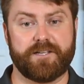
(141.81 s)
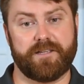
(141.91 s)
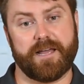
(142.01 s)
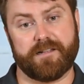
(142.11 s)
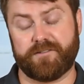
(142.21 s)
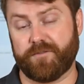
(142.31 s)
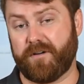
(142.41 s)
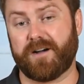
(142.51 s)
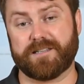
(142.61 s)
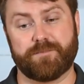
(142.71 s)
Yeah, it's your
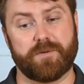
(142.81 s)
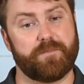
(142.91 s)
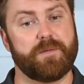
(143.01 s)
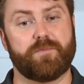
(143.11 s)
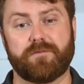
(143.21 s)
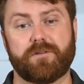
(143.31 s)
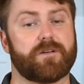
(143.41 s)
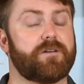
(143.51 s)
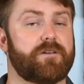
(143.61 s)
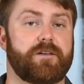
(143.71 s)
thoughts, but people
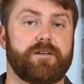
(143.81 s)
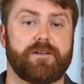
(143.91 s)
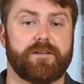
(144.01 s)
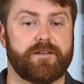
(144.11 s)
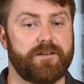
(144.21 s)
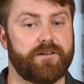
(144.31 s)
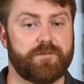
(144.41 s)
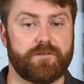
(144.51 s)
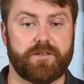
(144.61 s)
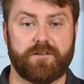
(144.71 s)
look.
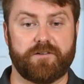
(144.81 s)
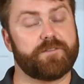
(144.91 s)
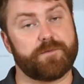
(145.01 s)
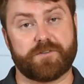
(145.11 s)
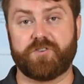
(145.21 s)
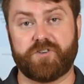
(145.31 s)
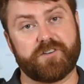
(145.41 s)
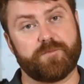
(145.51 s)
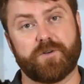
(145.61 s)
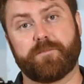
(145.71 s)
You're not supposed to
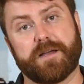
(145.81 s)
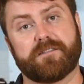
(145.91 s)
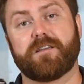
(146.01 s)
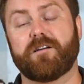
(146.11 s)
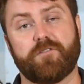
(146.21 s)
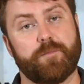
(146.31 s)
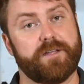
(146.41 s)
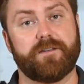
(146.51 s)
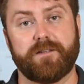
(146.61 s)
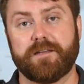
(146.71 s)
judge a book by its cover,
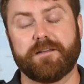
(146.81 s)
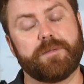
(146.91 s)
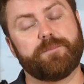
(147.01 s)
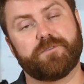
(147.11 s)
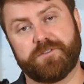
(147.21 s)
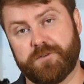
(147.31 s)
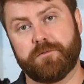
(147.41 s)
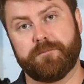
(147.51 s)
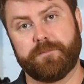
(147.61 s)
but people do.